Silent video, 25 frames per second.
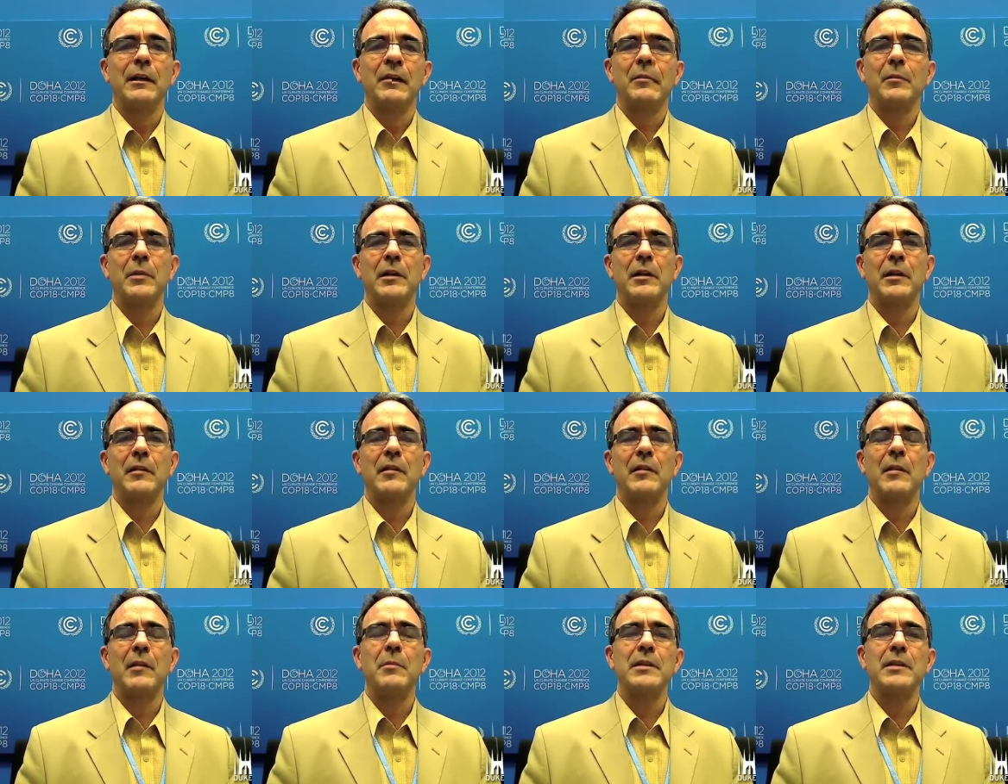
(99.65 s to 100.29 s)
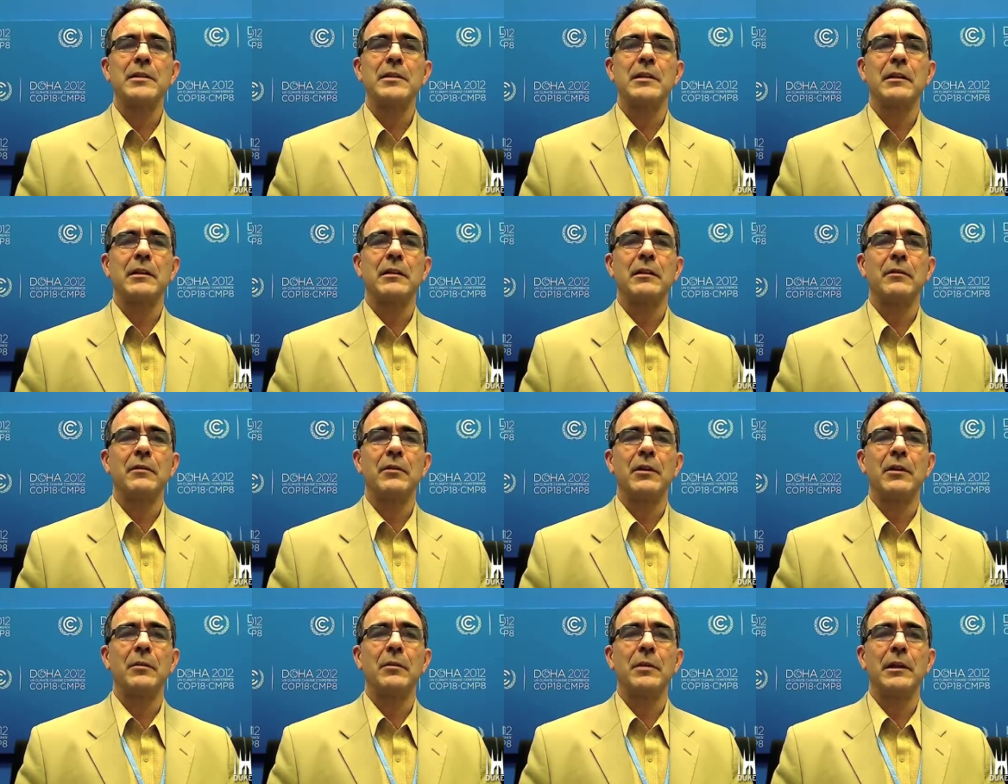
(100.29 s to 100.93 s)
But as I mentioned at
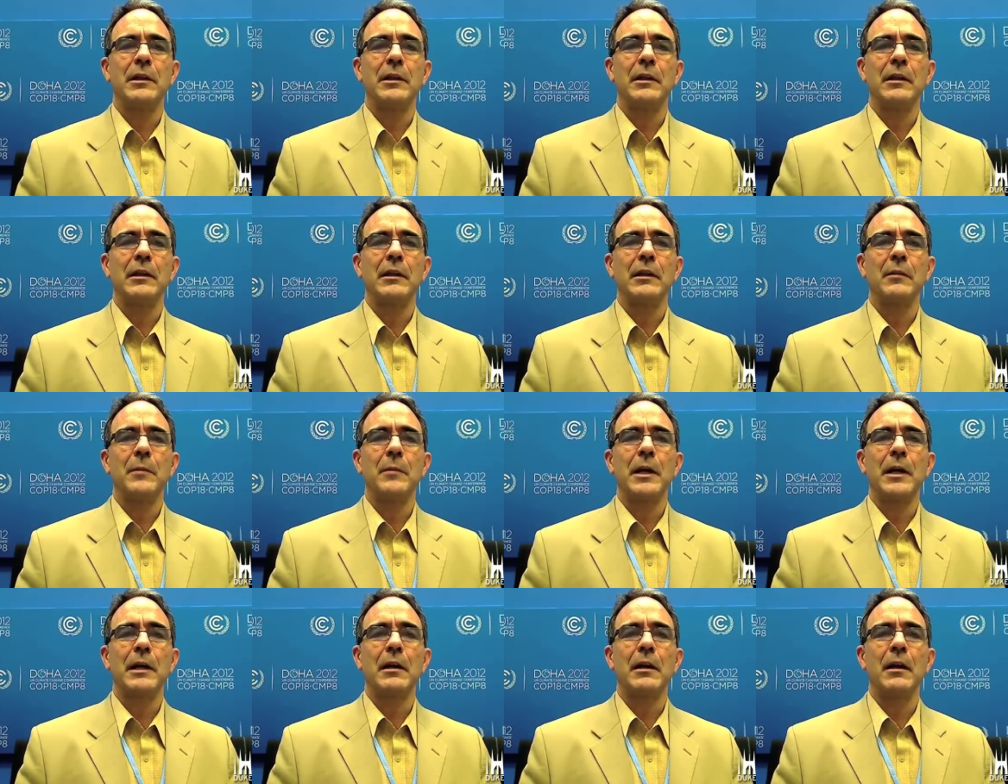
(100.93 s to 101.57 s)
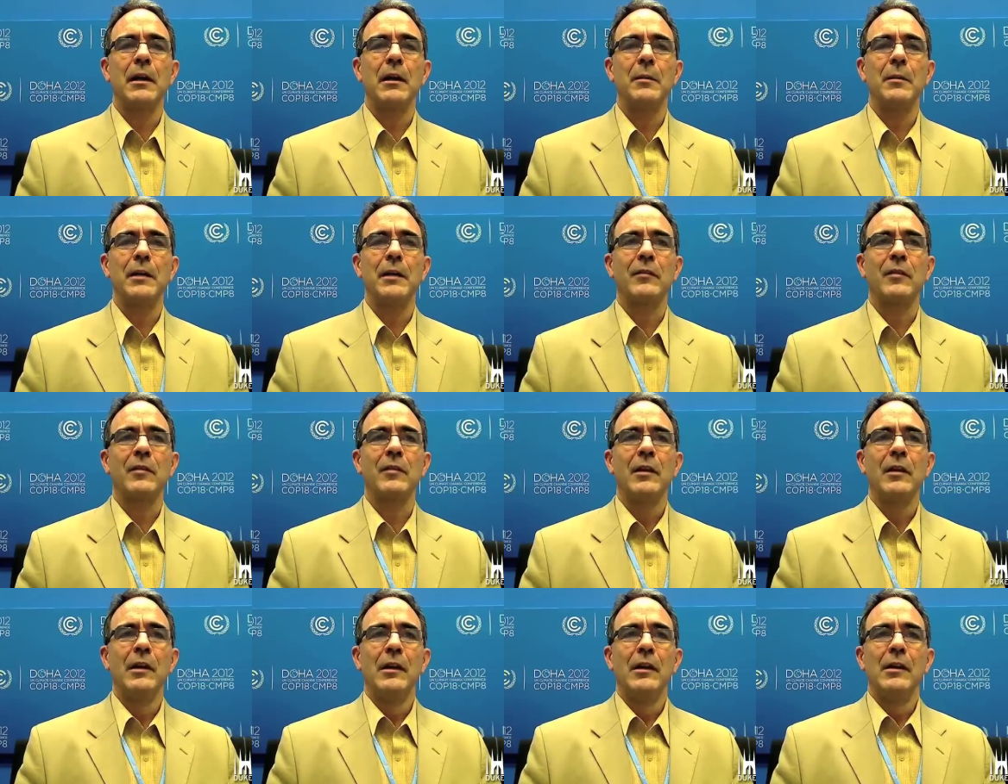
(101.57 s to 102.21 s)
the very beginning of my
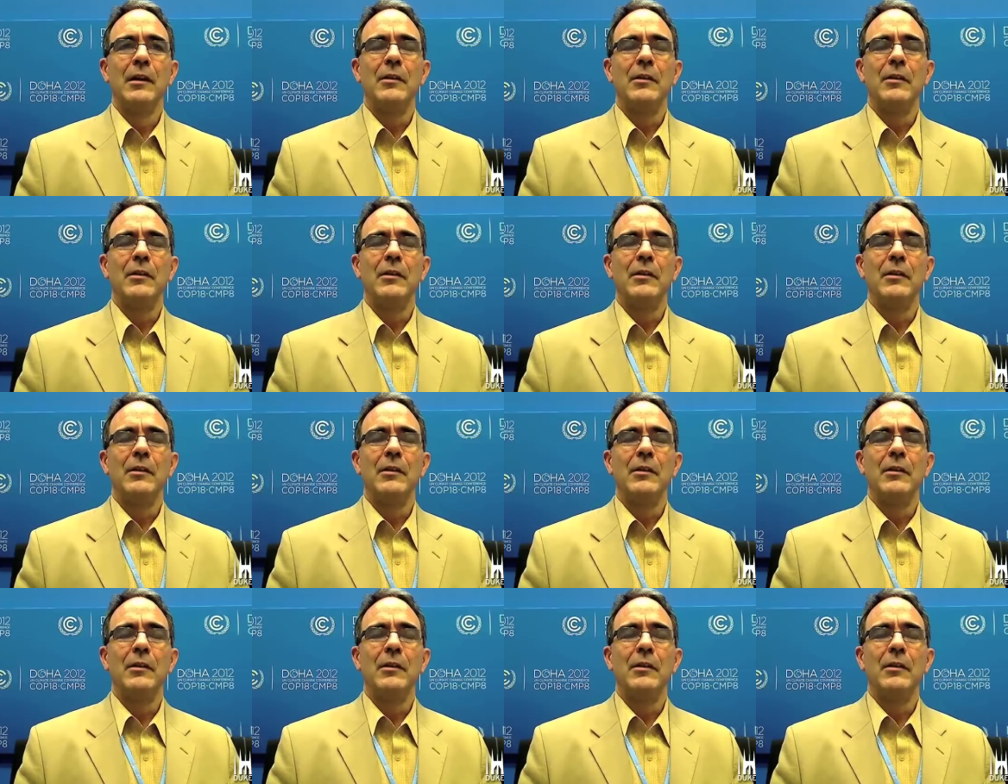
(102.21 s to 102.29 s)
comments,